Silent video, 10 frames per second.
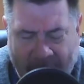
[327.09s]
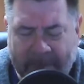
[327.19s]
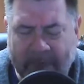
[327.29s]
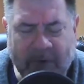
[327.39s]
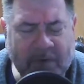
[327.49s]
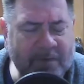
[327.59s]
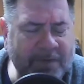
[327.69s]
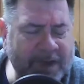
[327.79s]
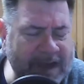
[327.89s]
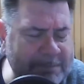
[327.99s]

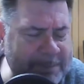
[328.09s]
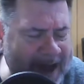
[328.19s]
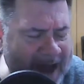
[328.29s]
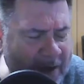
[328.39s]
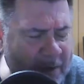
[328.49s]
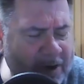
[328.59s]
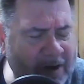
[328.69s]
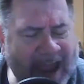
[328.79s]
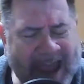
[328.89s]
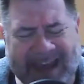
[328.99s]
Move in
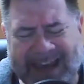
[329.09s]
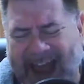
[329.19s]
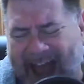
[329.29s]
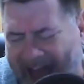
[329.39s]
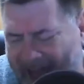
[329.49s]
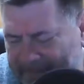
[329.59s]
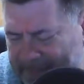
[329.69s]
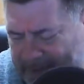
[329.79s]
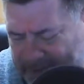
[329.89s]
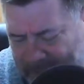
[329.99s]
power and in
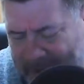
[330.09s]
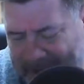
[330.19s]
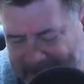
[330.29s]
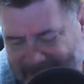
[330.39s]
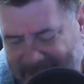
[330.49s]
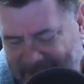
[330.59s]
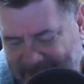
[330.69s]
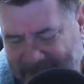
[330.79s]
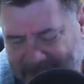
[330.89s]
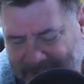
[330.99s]
obvious ways
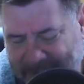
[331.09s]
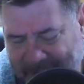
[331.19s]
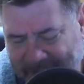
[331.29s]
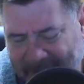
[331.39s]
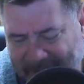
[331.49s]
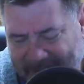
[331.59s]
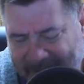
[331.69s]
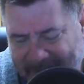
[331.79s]
through your Spirit.